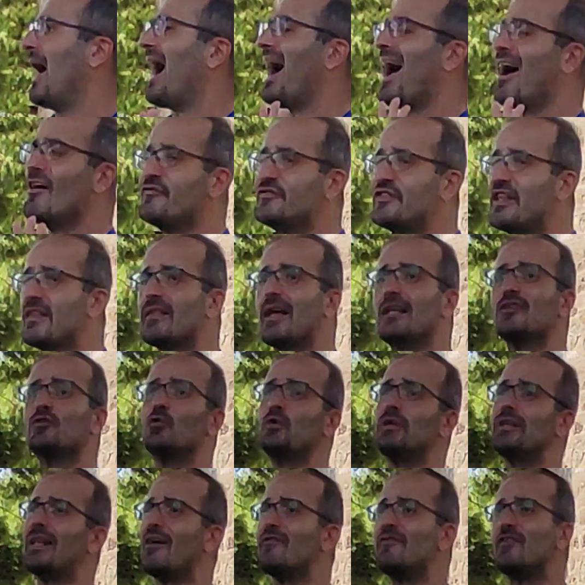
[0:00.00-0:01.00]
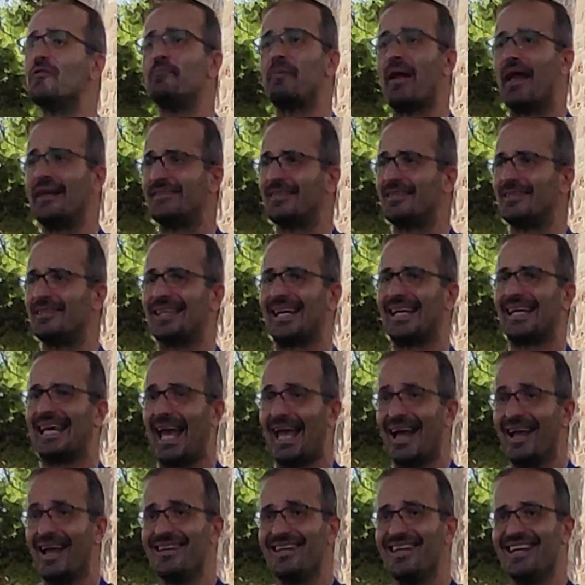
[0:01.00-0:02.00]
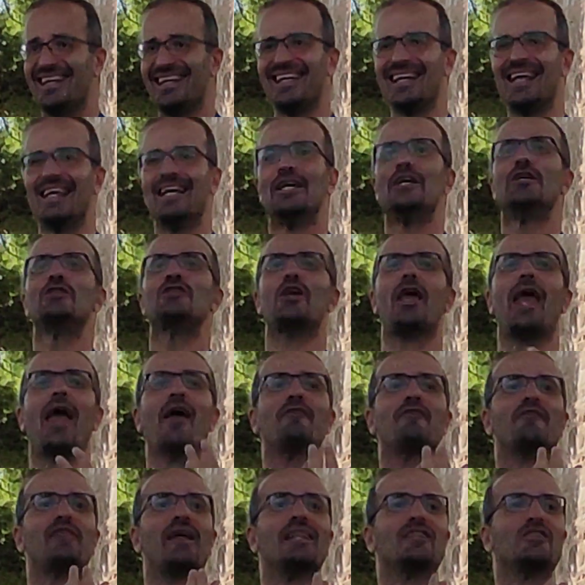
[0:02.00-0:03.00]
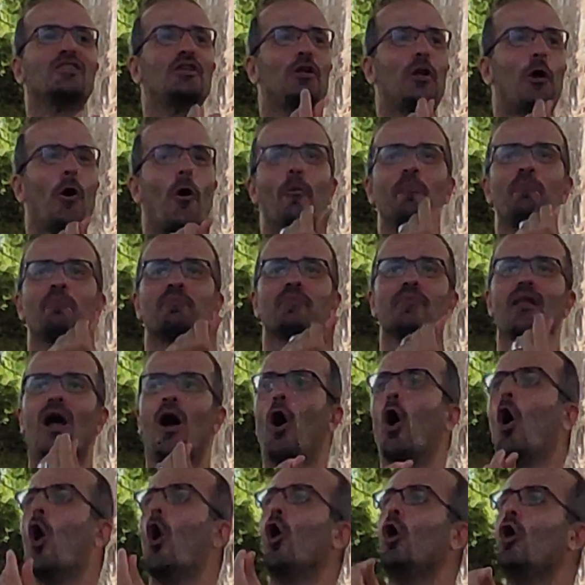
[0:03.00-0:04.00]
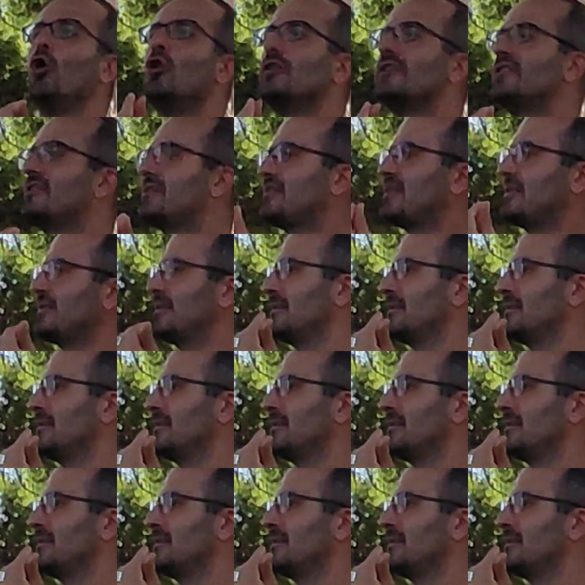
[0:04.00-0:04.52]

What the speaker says: After that, we never painted it again to have that, you know, old